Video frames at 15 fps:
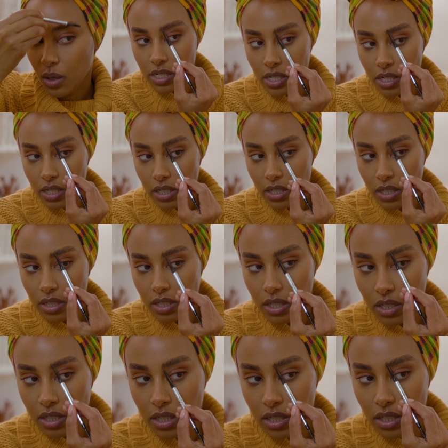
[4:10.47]
So
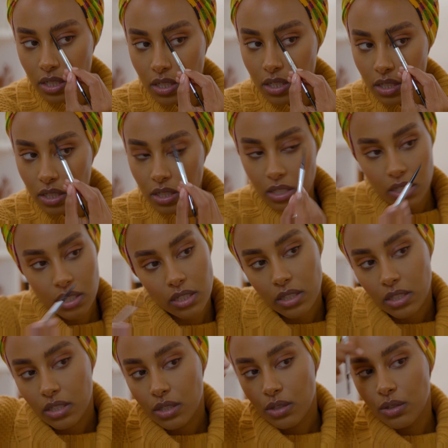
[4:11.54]
this color is actually
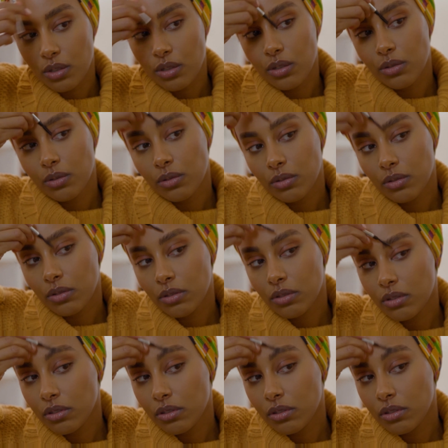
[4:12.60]
one of my favorites because it's kind of